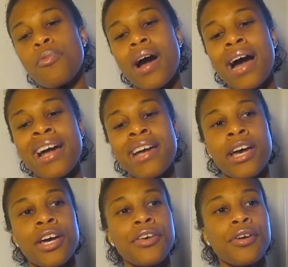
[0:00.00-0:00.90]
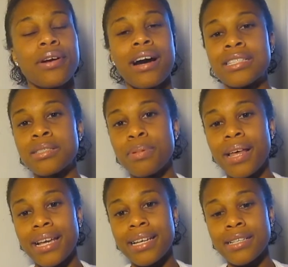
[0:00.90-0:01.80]
why you're
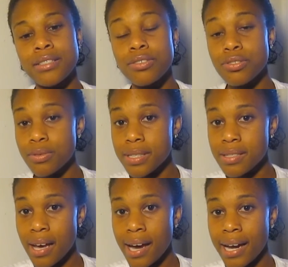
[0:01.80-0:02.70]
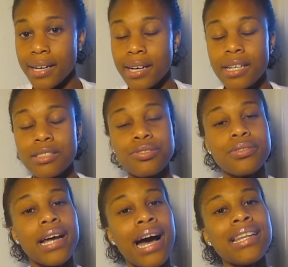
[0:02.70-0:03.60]
contemplating suicide.
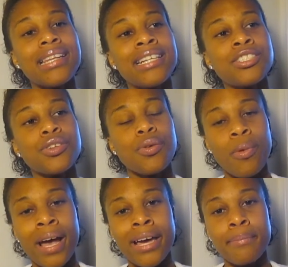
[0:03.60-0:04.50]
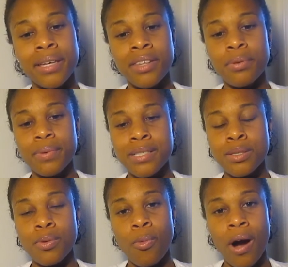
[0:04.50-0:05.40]
Do not let your weight be the
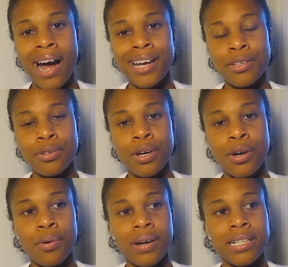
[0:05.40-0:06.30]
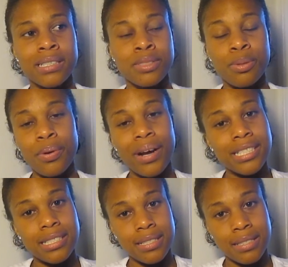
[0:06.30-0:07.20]
reason why
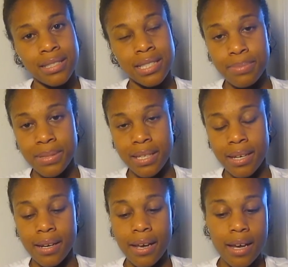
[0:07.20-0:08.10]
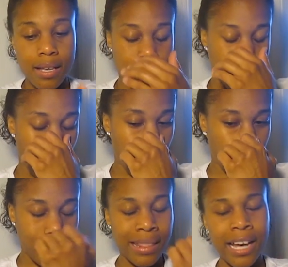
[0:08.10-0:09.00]
depression seeps in. So
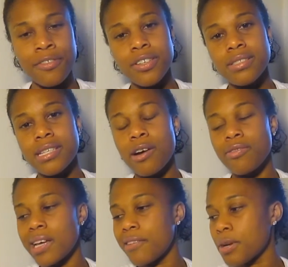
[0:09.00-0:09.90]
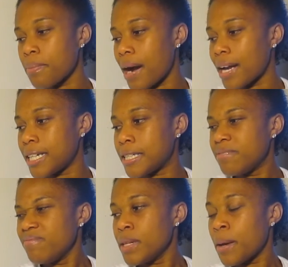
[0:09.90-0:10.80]
love yourself, love your body,
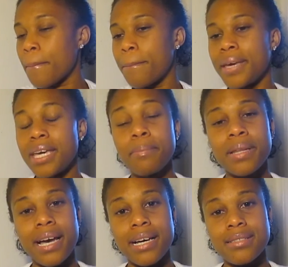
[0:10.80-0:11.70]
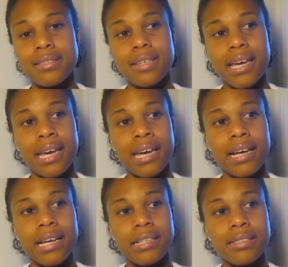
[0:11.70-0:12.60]
be blessed,
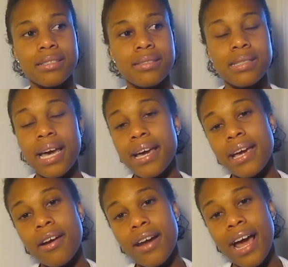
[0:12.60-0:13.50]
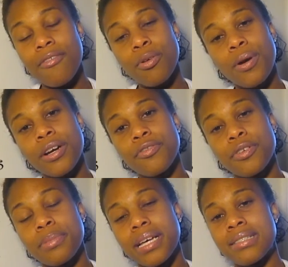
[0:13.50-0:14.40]
and take care and have a
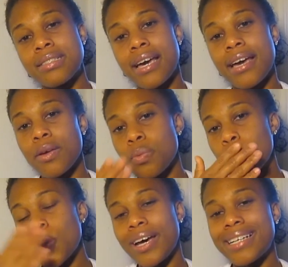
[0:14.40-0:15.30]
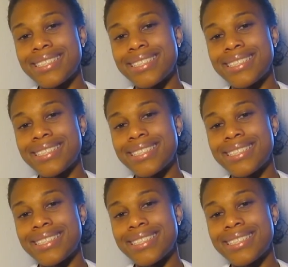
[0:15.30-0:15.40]
wonderful, blessed day. Mwah.